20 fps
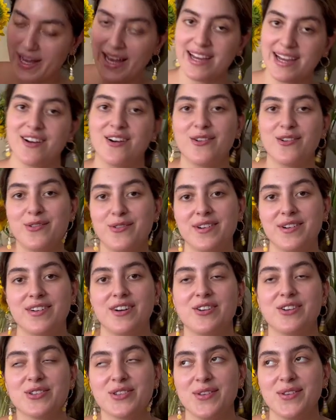I
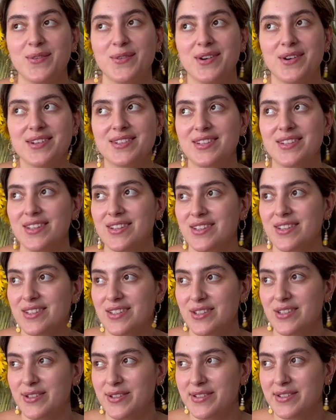also wanted
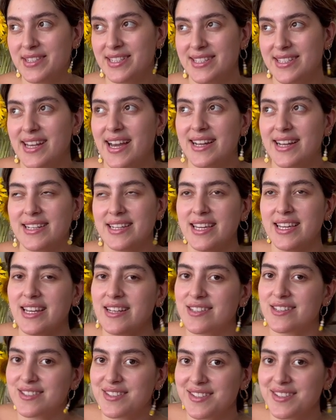to decide
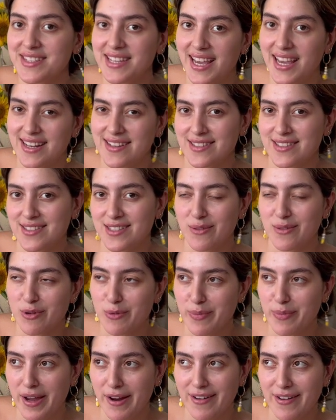either to get the summer
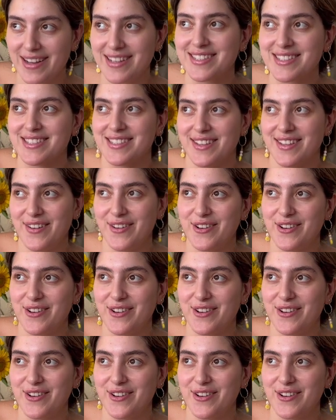berries